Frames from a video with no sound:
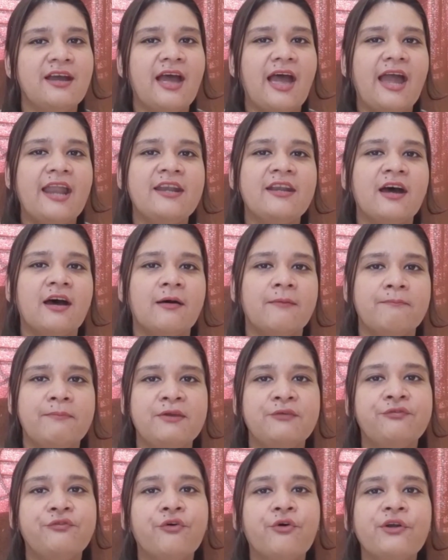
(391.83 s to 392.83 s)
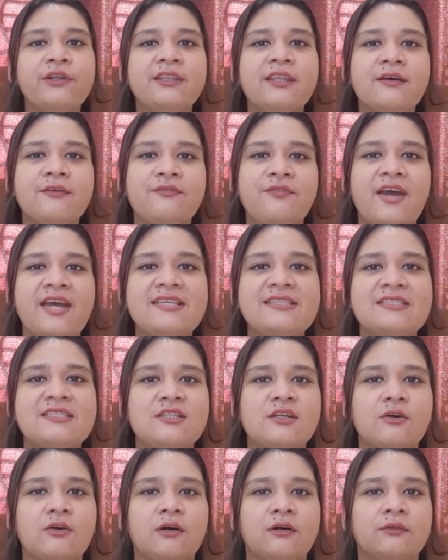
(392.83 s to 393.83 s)
And before the
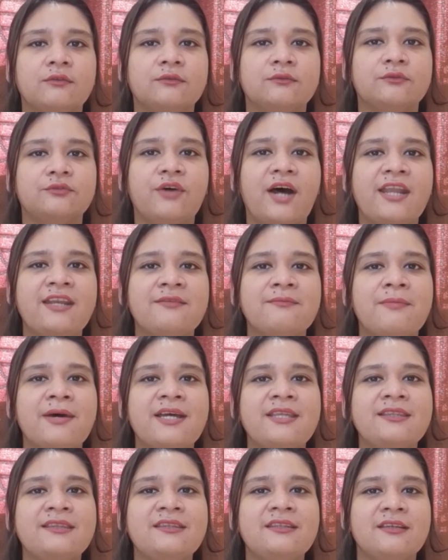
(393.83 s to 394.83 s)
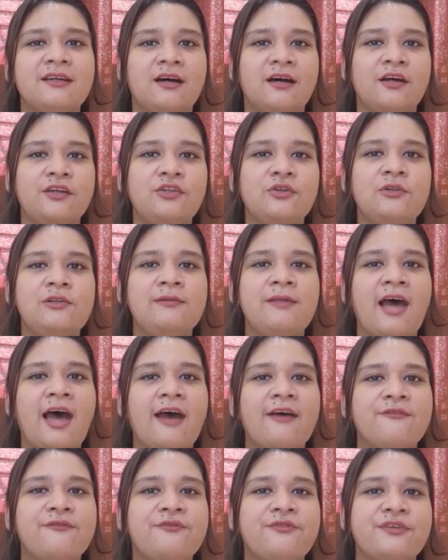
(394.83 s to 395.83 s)
fest, 1 month, you'll
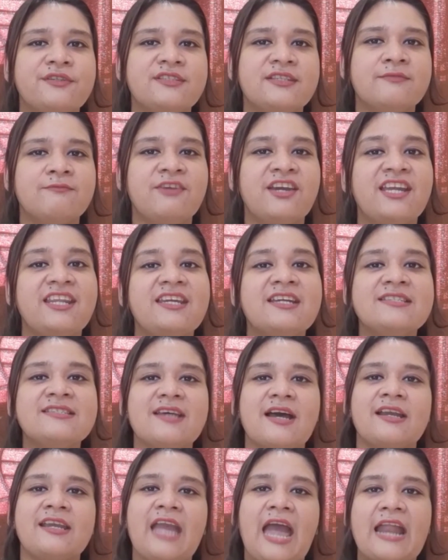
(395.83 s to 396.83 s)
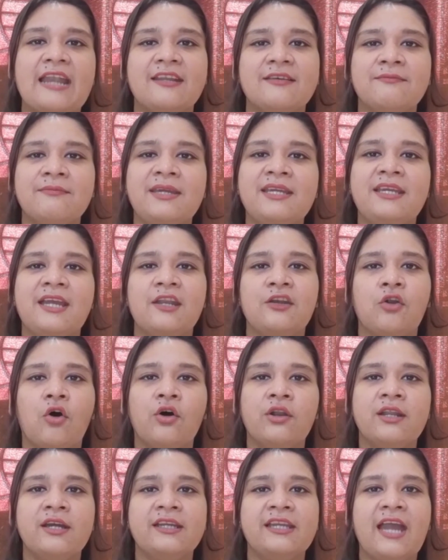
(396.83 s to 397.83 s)
have various academic and
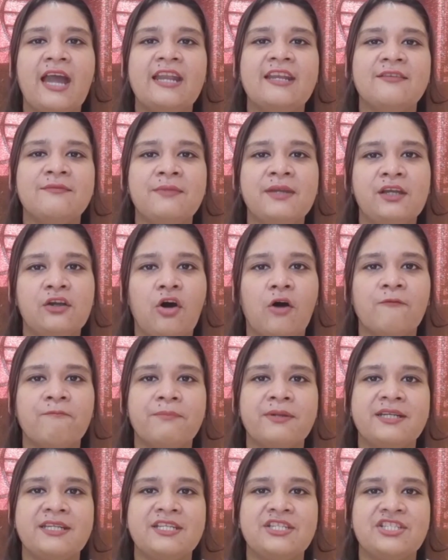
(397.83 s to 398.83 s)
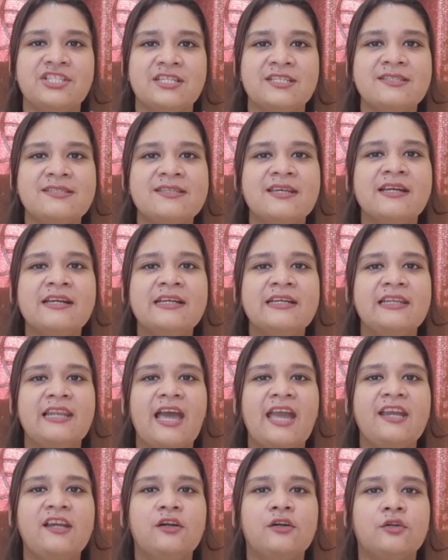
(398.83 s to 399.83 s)
non-academic competitions
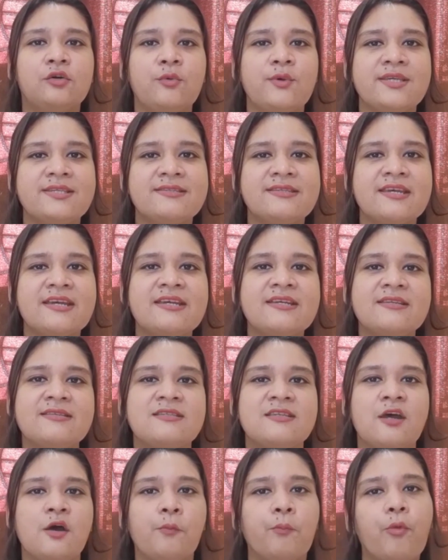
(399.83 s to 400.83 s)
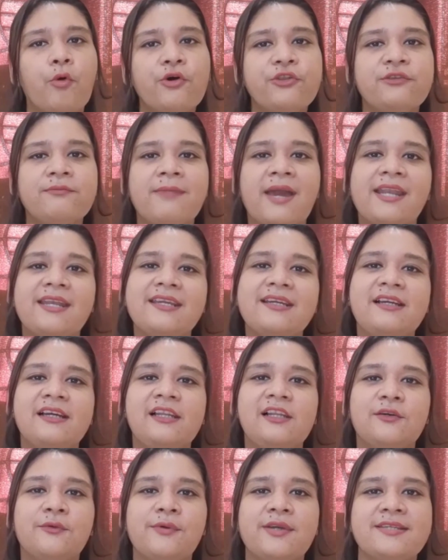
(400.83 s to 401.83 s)
like quizzes, both
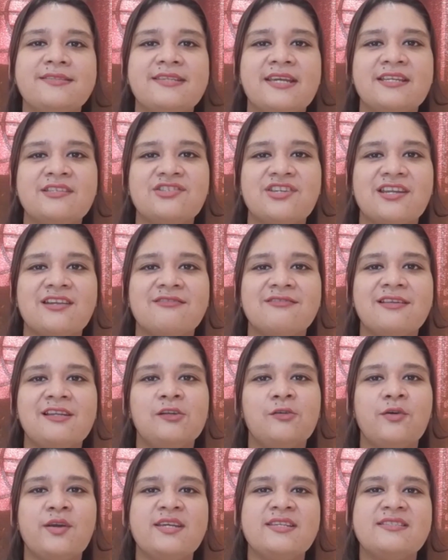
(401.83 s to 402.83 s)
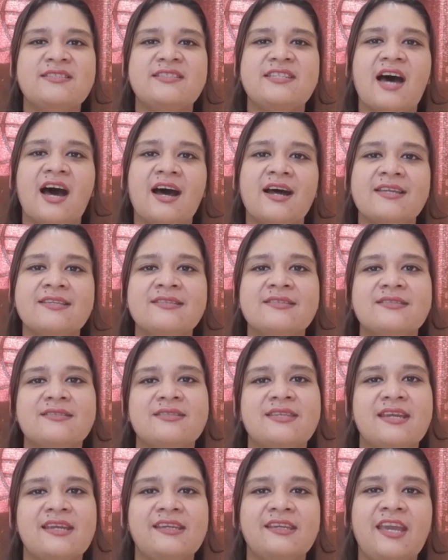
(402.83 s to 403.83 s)
medical quiz and general quiz, dance,
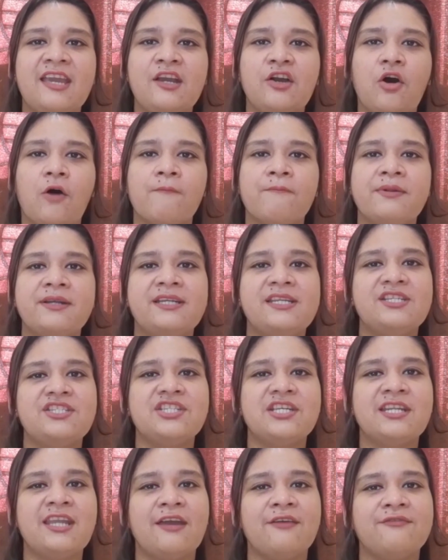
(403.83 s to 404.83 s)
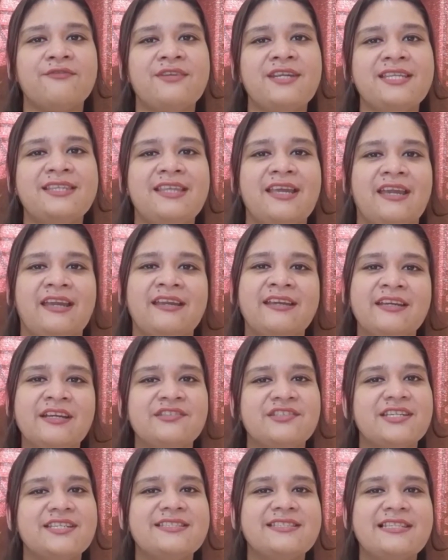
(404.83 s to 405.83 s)
singing competition, everything,
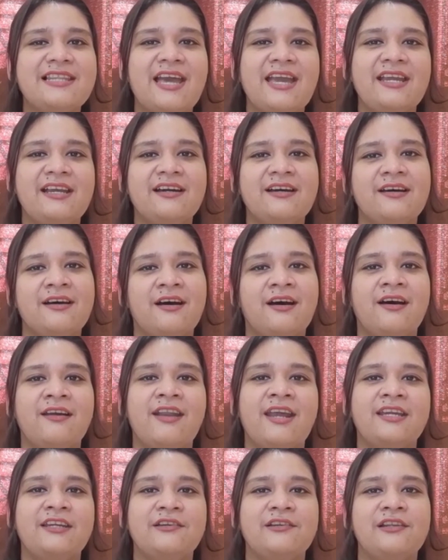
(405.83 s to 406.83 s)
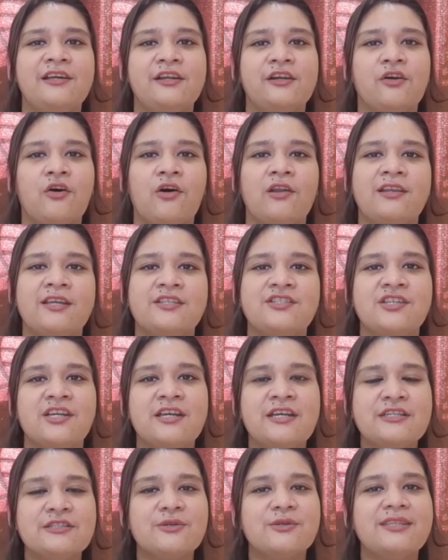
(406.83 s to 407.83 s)
just like a regular college.
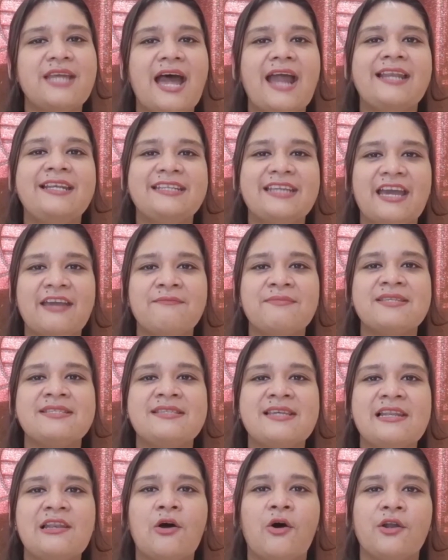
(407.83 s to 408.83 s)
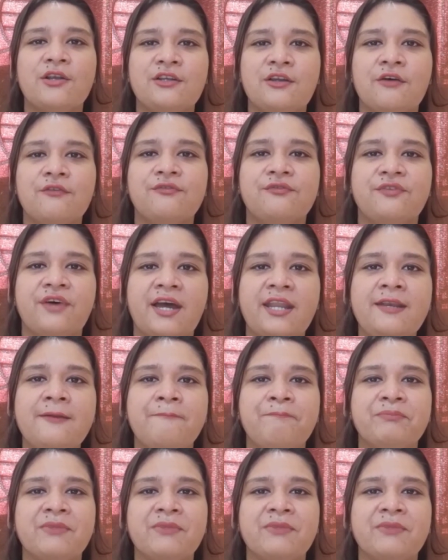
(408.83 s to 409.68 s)
So that time is a lot of fun.